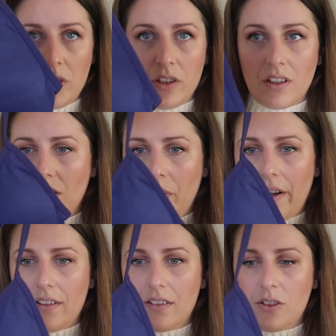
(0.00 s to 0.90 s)
will go
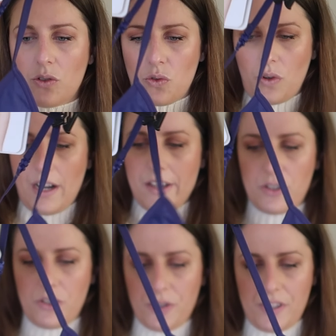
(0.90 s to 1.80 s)
and try
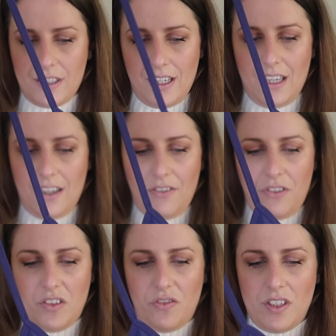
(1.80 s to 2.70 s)
to see if it